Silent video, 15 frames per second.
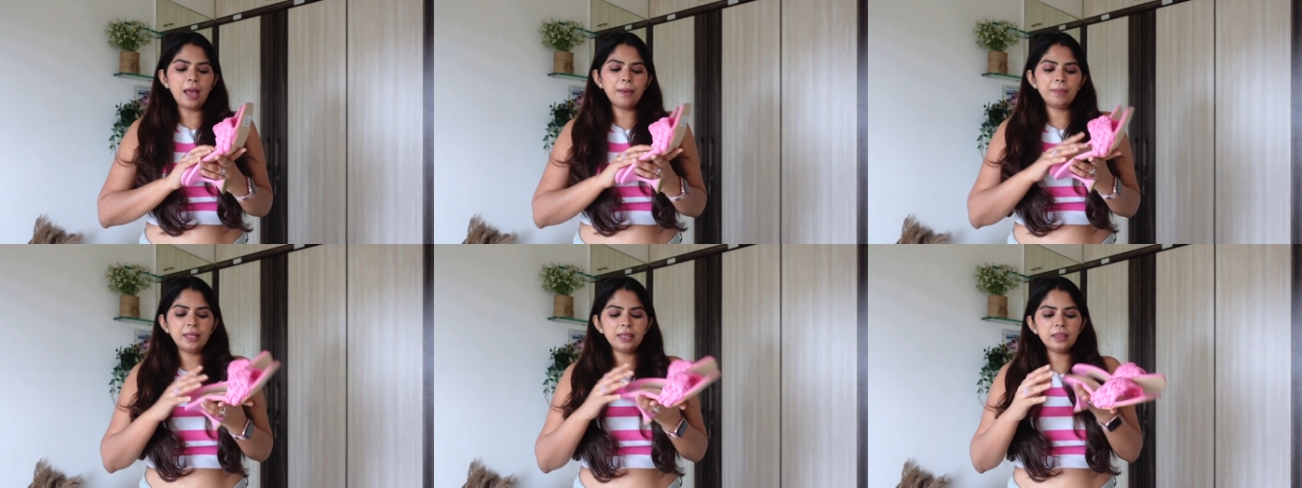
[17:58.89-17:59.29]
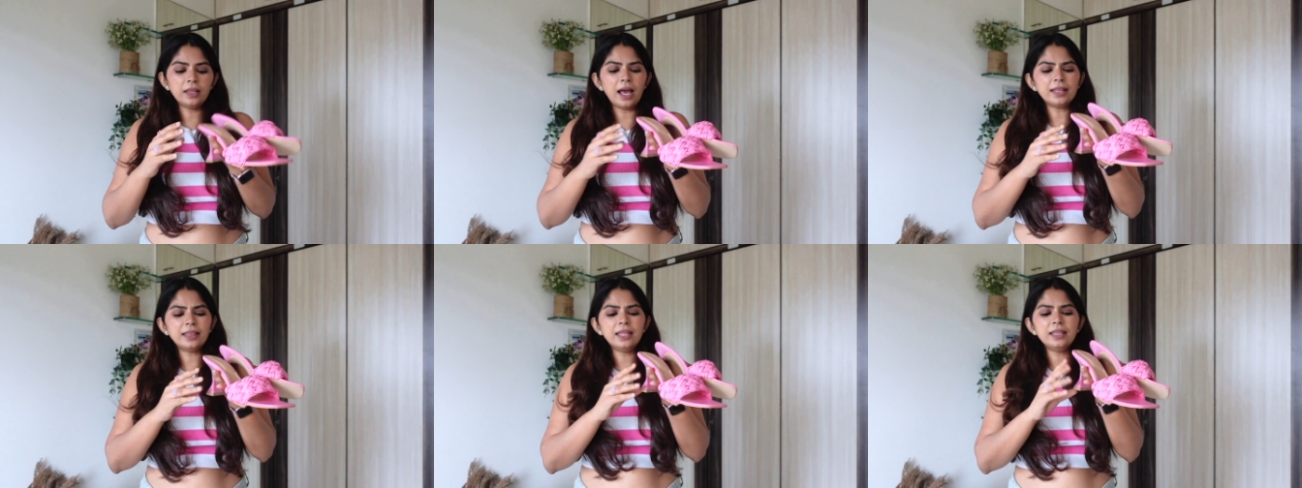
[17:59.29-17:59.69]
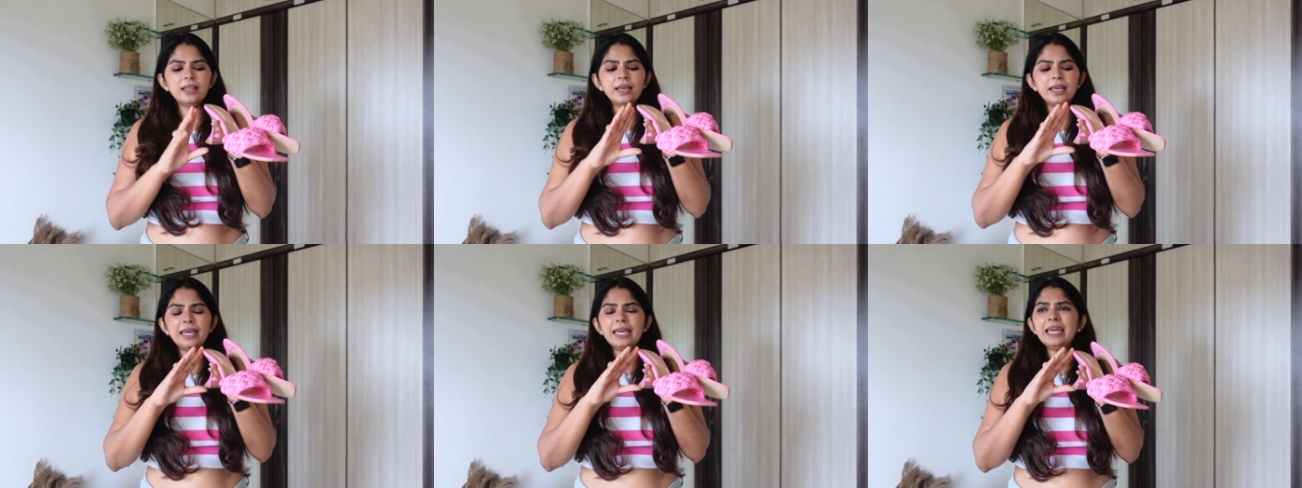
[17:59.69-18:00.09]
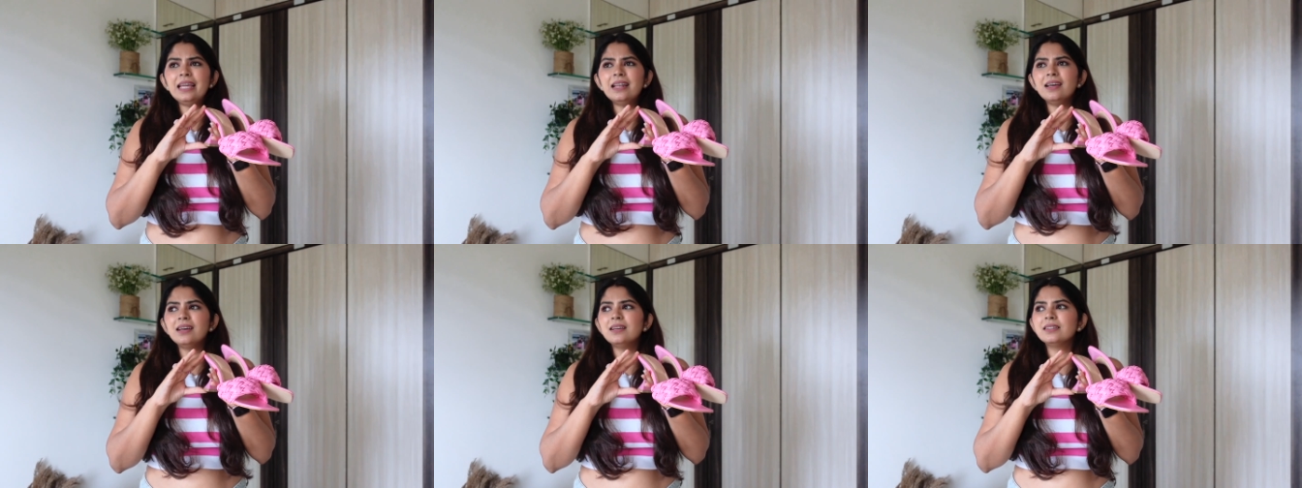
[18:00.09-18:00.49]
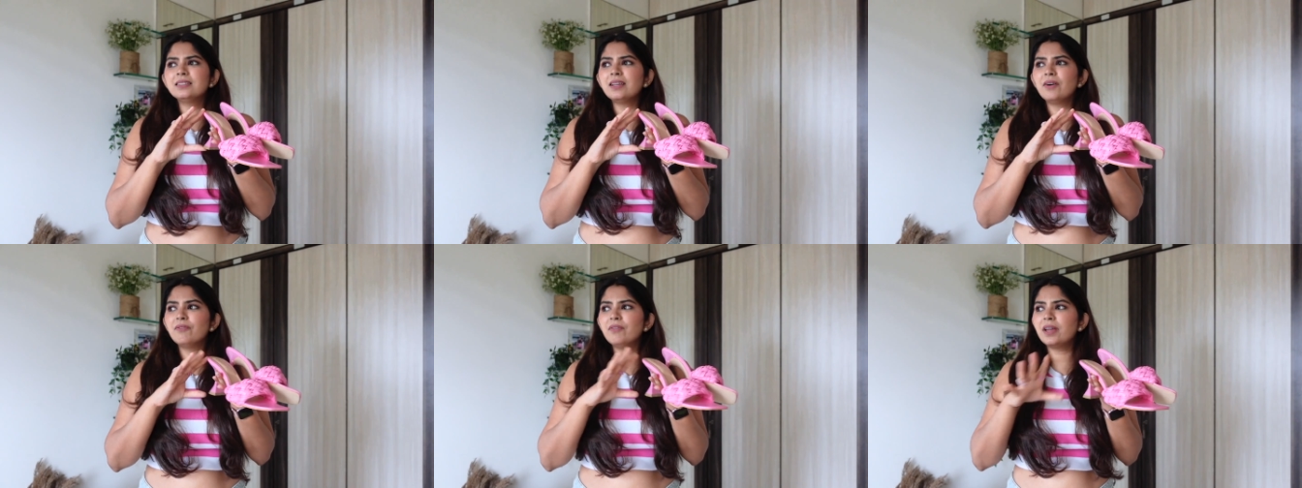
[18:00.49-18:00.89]
I mean, I think the heel is
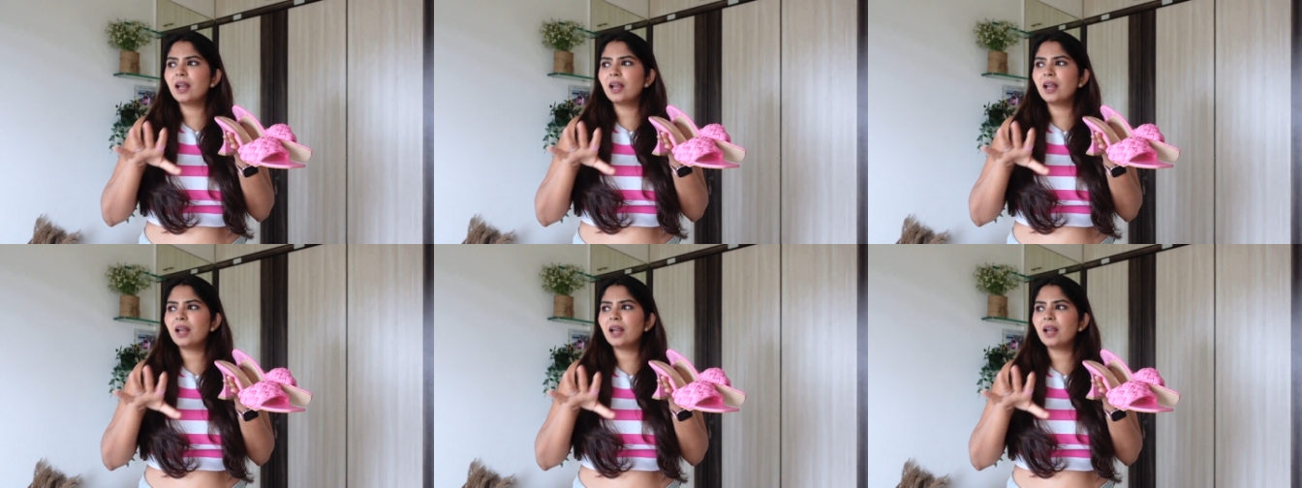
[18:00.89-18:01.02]
somewhere